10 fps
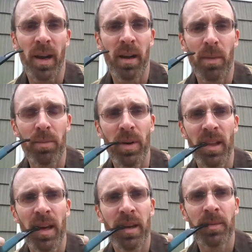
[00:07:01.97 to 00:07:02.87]
I come up with.
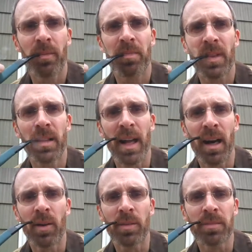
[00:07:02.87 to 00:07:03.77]

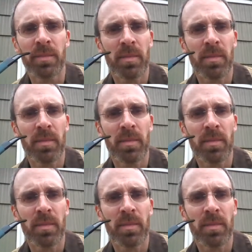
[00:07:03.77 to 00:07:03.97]
Now,